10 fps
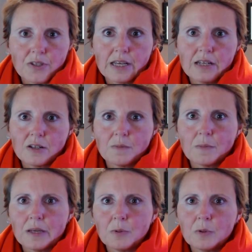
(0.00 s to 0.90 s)
Nation
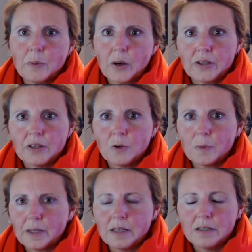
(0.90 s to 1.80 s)
people by
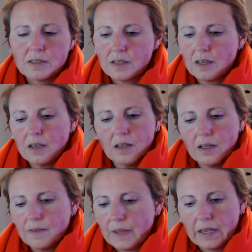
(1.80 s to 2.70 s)
Europeans
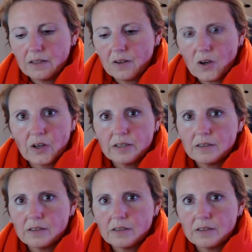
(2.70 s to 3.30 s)
that I